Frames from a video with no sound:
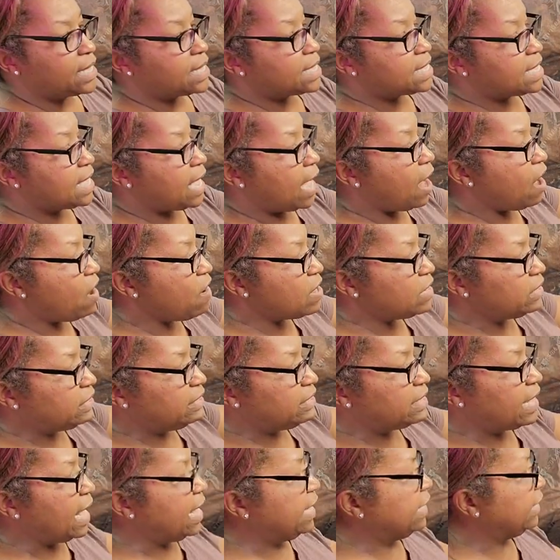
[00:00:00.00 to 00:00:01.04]

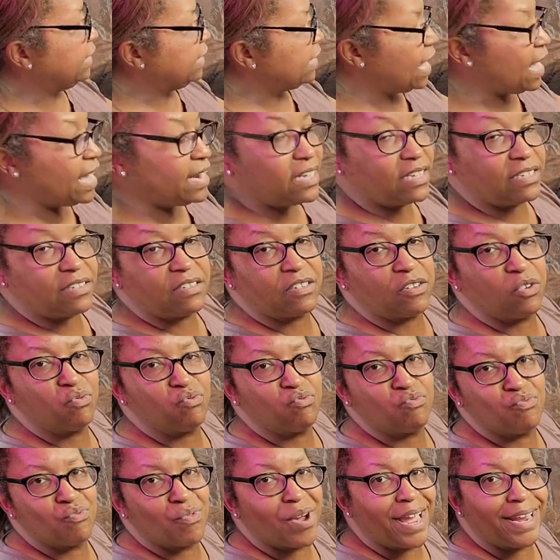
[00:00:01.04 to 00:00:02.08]
Carrots and lettuce
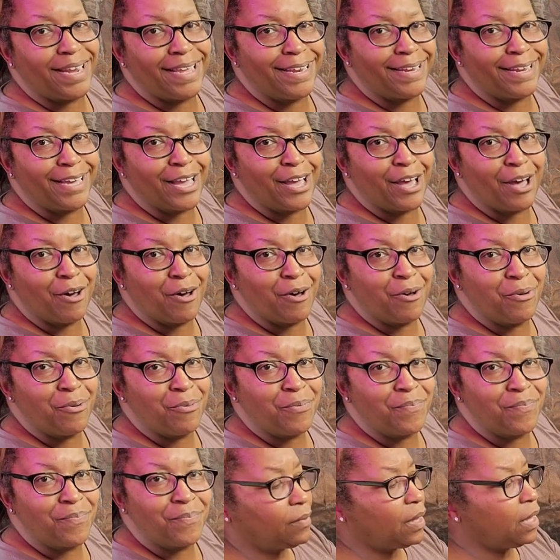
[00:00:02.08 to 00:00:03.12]
ready to go.
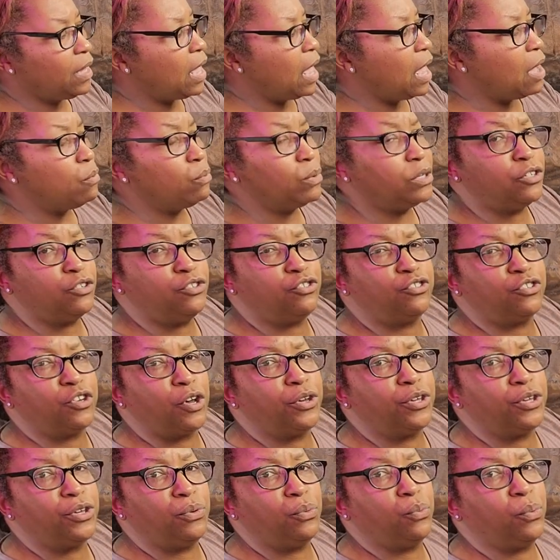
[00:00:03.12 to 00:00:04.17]
I want to show
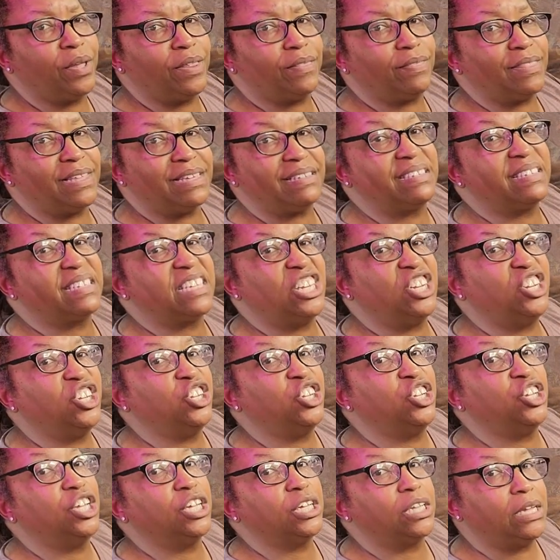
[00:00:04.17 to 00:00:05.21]
you what this can
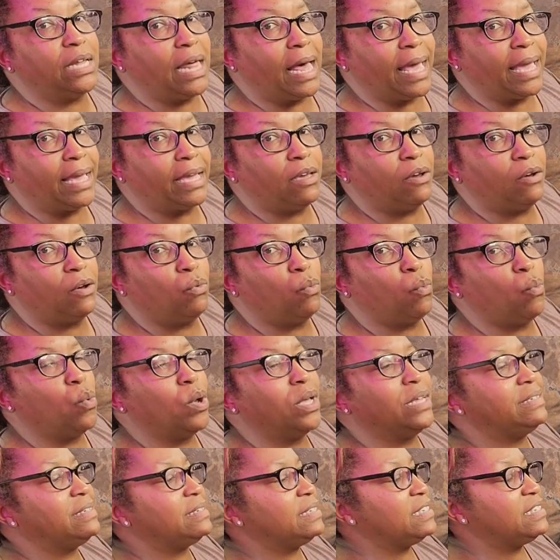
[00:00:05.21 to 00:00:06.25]
look like
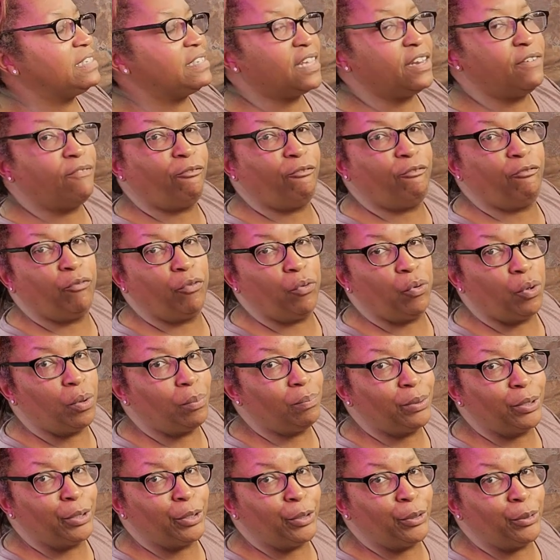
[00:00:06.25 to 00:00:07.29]
once it's in full
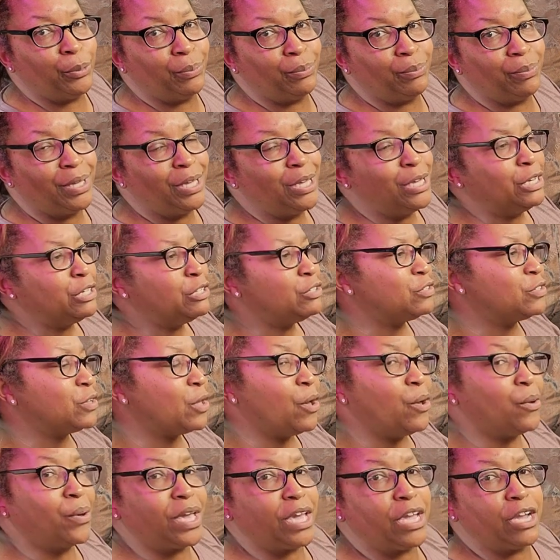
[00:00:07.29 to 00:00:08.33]
bloom.
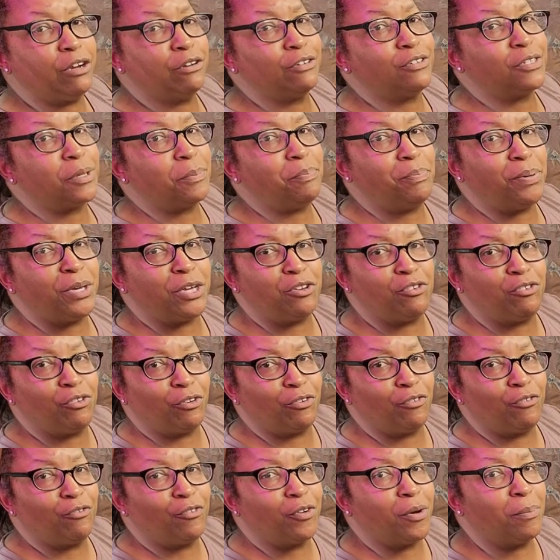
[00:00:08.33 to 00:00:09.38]
So here's a
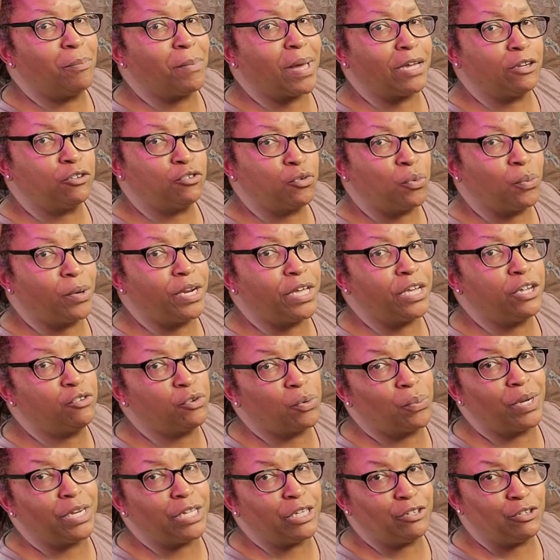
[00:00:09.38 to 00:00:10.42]
picture from my
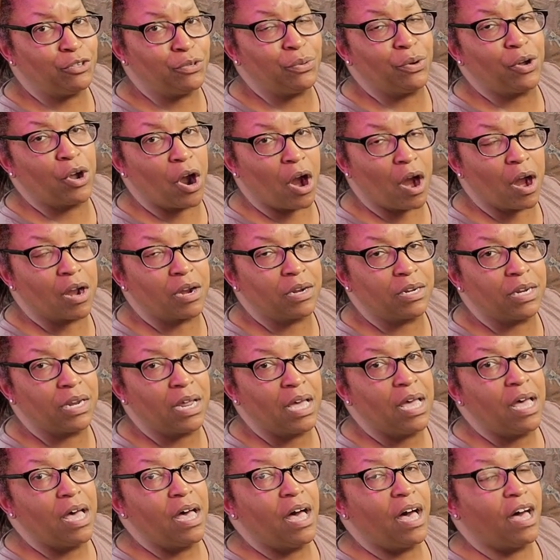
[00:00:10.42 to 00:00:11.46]
2022 garden
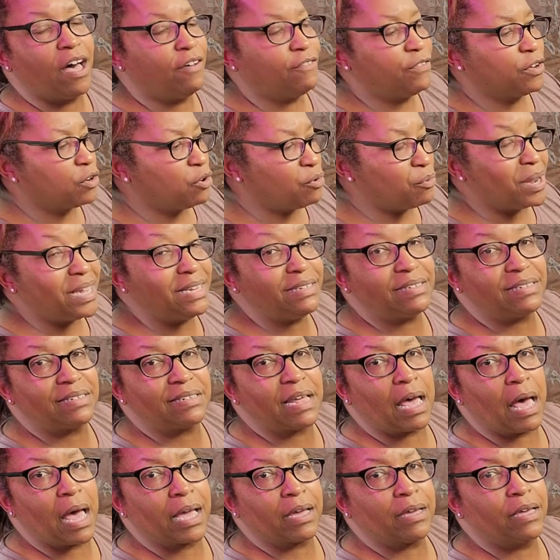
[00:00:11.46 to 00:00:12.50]
of a
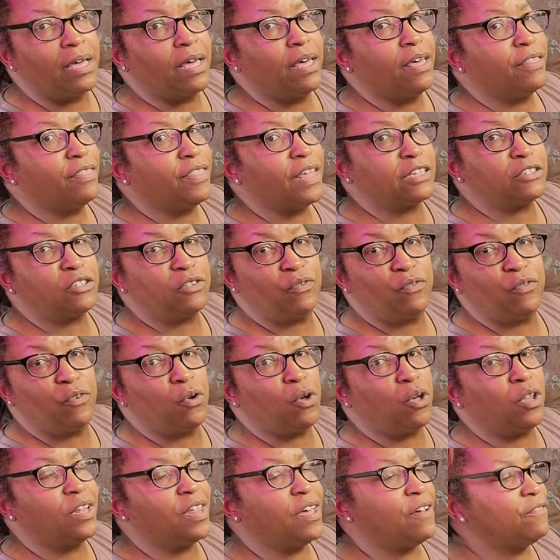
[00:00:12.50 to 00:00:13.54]
GreenStalk that's
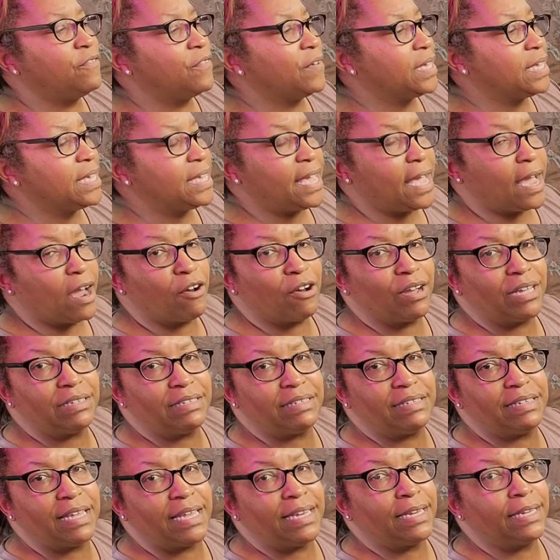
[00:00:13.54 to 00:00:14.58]
full of
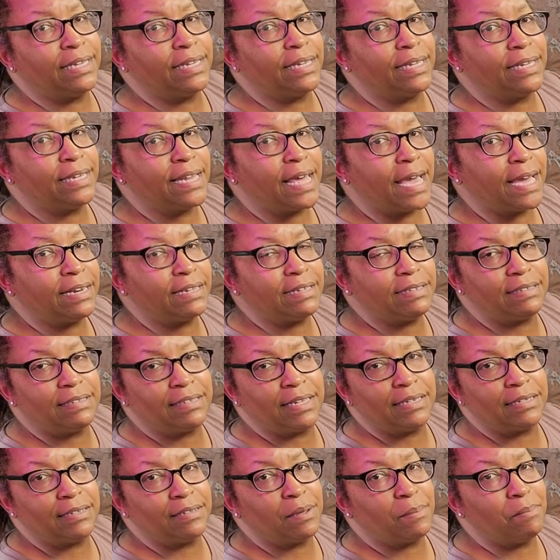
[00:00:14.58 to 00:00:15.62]
carrots and lettuce
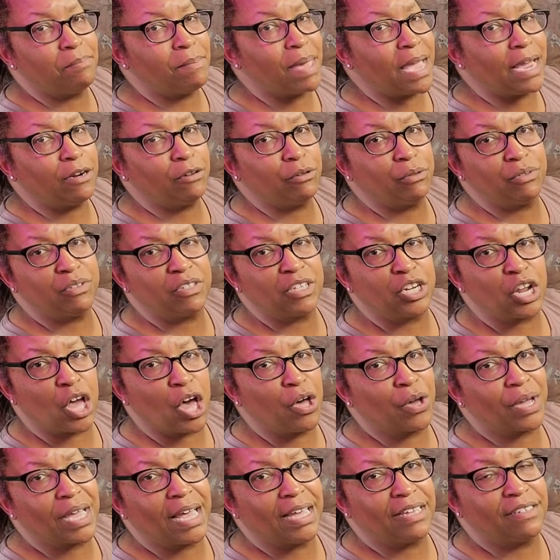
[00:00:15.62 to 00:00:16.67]
and tomatoes and
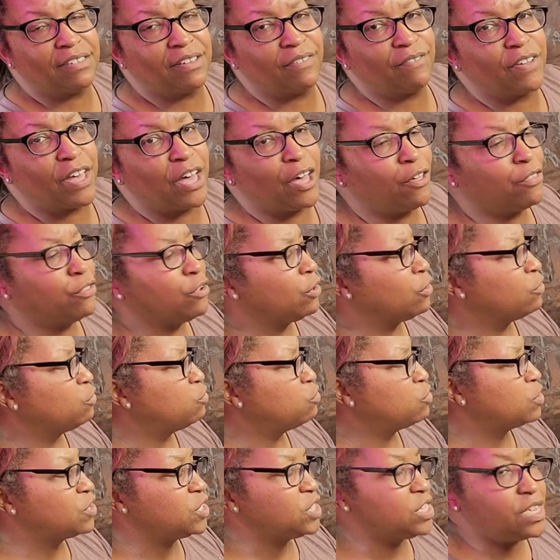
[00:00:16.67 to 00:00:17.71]
all kinds of other
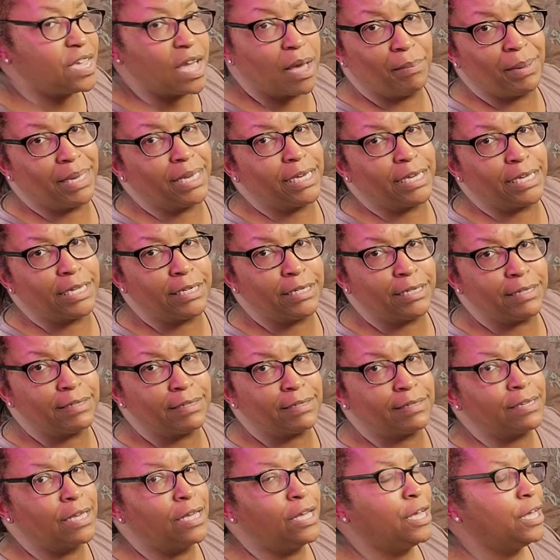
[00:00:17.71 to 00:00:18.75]
yummy
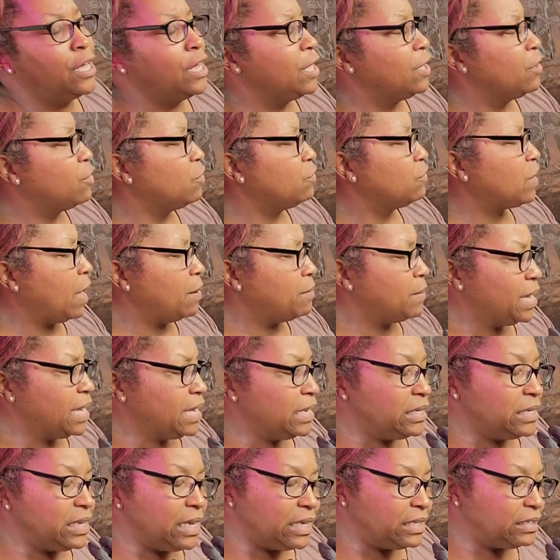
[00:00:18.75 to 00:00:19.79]
goodness. I
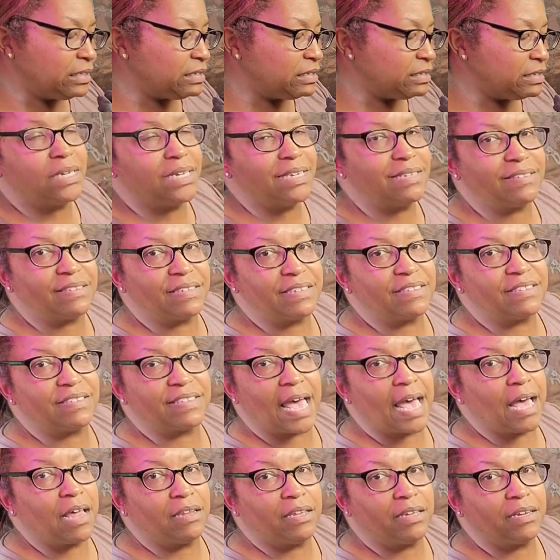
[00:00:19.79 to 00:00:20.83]
mean, it's, it's a
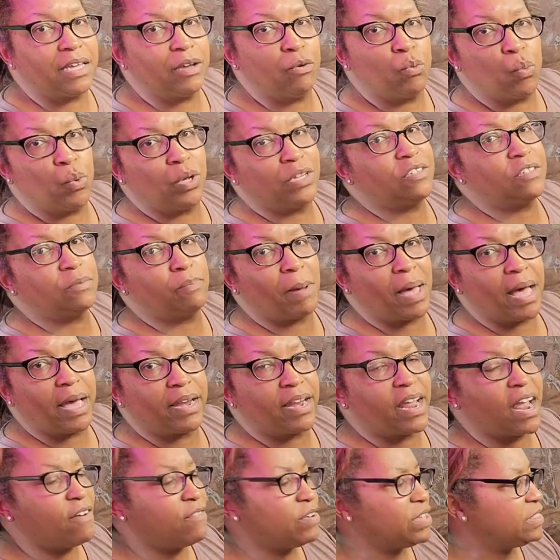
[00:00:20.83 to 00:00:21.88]
salad in one spot.
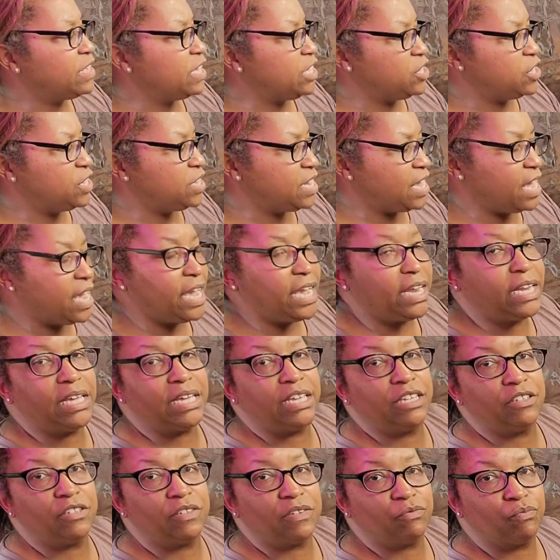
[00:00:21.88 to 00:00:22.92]
Everything you need
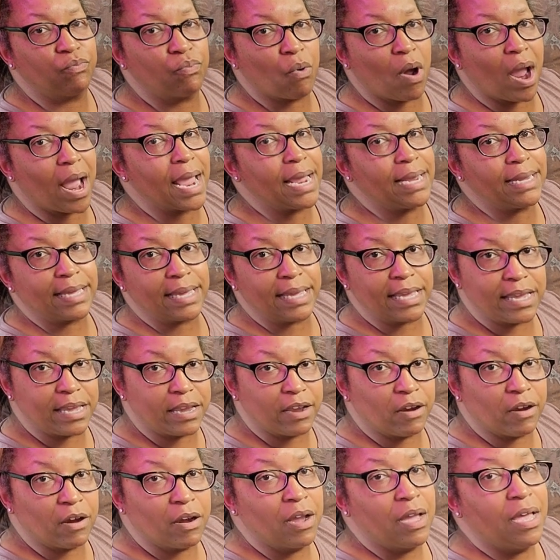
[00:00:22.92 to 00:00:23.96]
is right
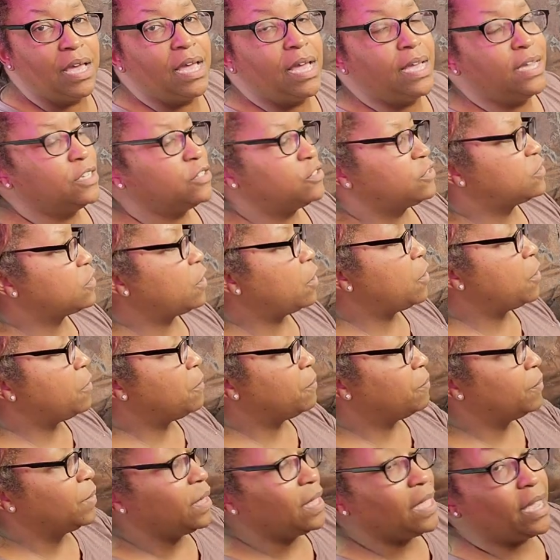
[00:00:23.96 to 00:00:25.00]
here. So
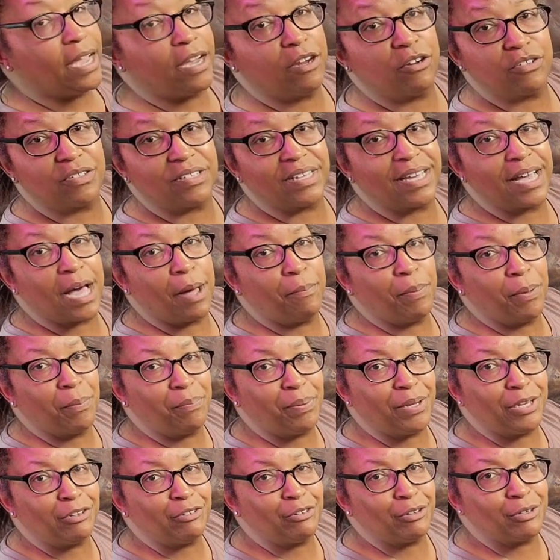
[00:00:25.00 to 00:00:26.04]
here's a couple
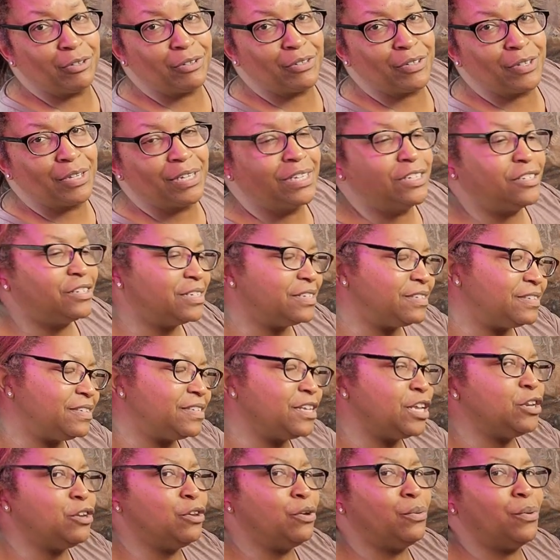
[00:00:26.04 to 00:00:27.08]
pictures to
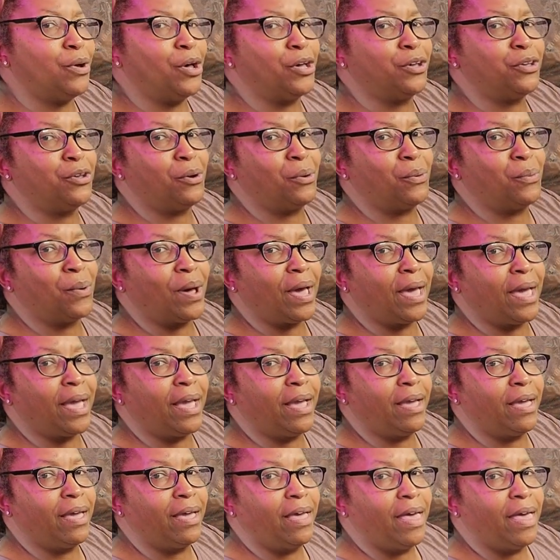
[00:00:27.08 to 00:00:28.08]
send you on your way.